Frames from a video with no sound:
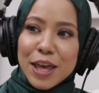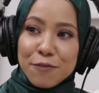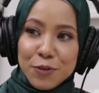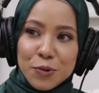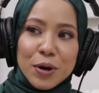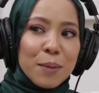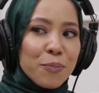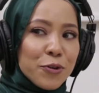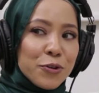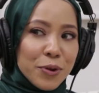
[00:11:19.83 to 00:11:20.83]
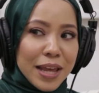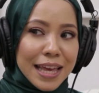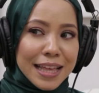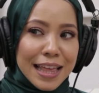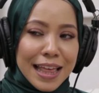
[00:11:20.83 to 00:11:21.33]
if you are
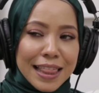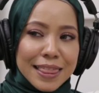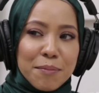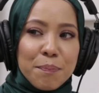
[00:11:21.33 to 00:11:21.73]
portraying the